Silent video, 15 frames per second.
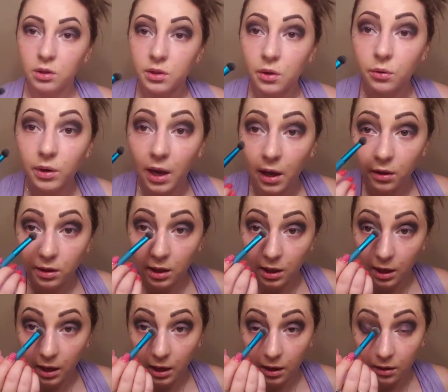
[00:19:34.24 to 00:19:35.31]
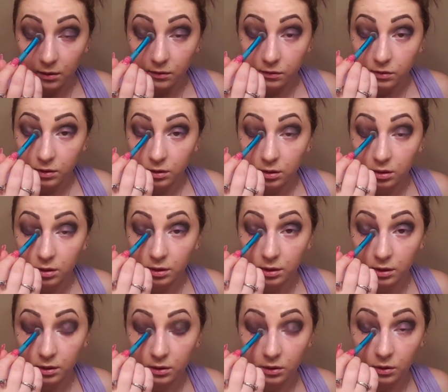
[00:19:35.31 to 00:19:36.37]
So now that I have
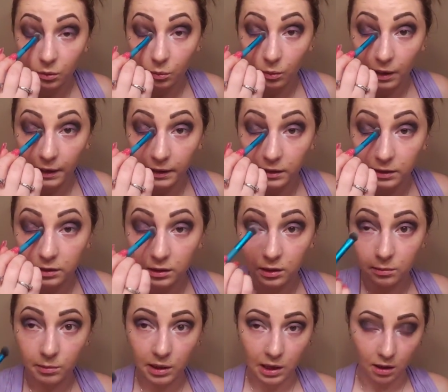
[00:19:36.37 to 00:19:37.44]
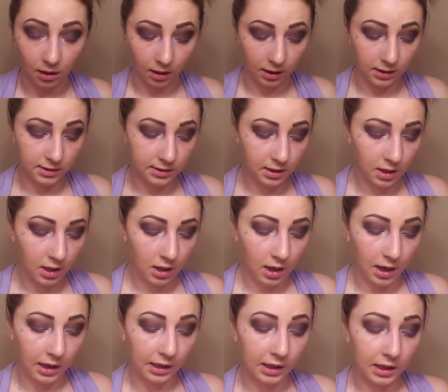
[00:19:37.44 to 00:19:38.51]
the white in my eyes,
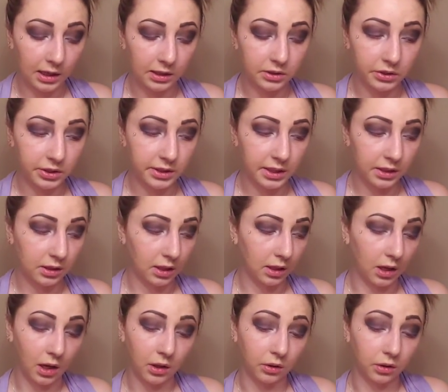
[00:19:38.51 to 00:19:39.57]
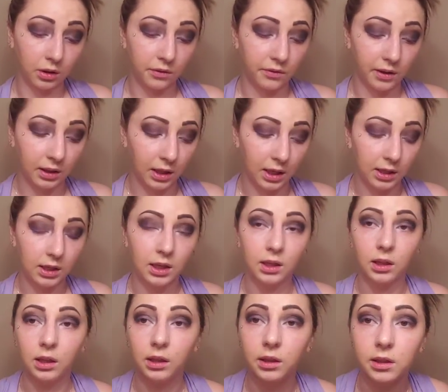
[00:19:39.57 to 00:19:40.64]
I can actually take that color if I like
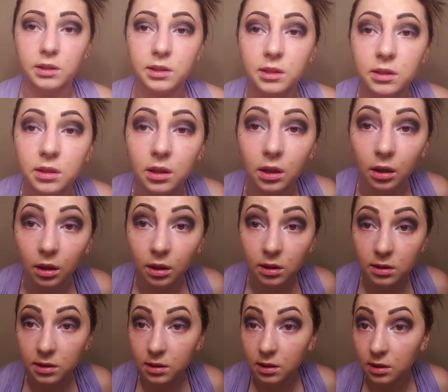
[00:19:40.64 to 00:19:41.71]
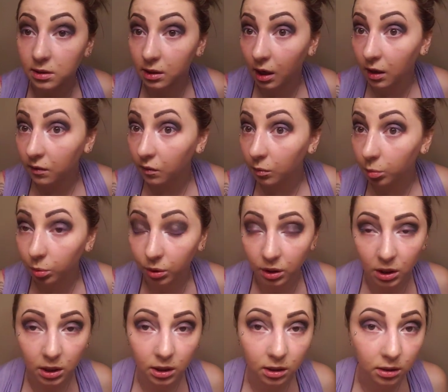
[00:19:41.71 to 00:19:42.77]
it. Like this is it's kind of a
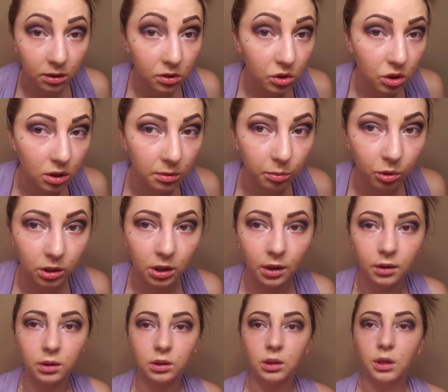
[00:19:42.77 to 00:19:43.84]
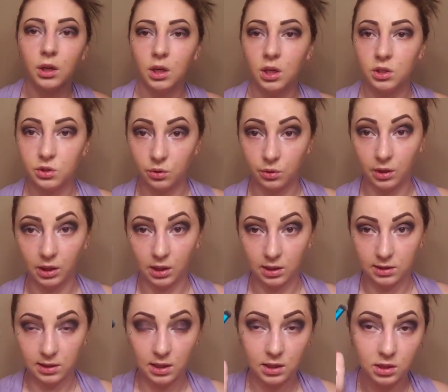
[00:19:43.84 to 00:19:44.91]
pretty shimmery color. So like I
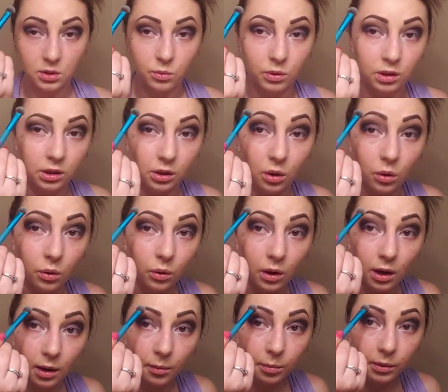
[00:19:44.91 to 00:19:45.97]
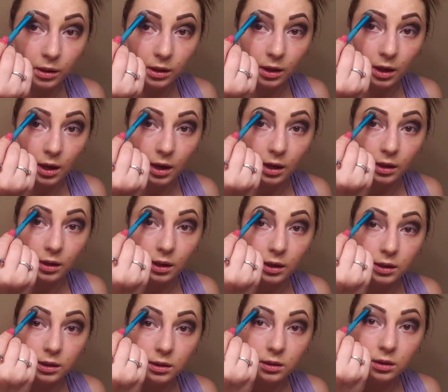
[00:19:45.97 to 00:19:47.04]
said, you want to go up in a
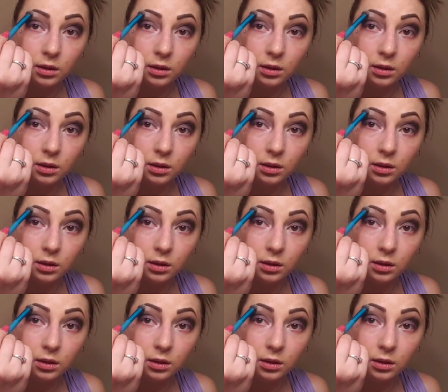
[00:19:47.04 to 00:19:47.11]
highlight.